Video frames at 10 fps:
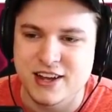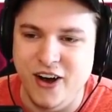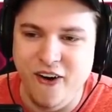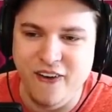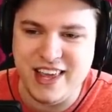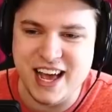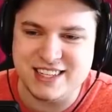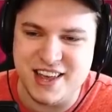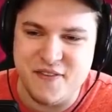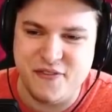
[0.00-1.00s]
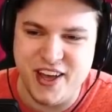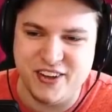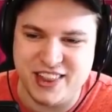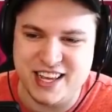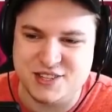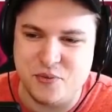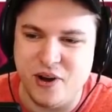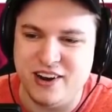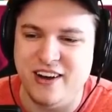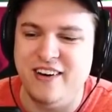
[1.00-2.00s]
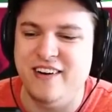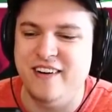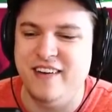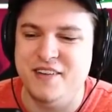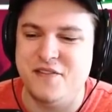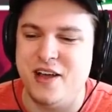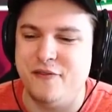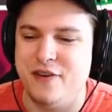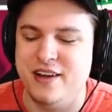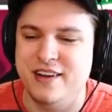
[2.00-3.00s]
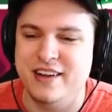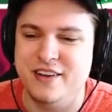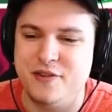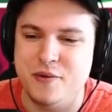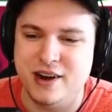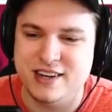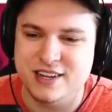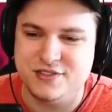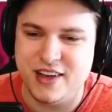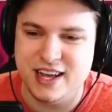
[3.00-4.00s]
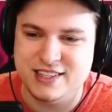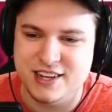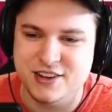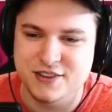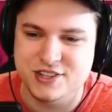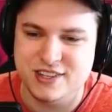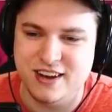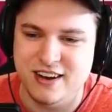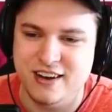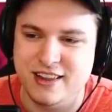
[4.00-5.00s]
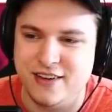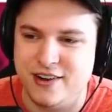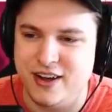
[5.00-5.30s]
Oh, oh yes, no, he no, failed this on. one. Oh, if, if, we, if we were this fast, he could have just... Oh, there hey. we